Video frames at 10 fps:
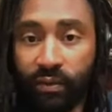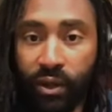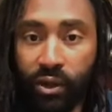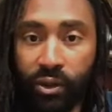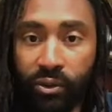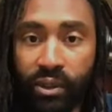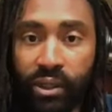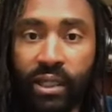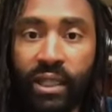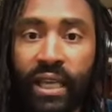photos,
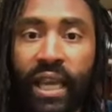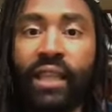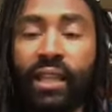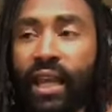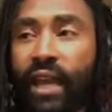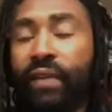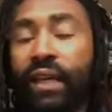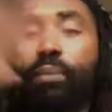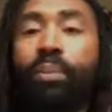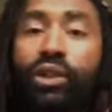mm-hmm. and then have
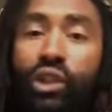like a bunch of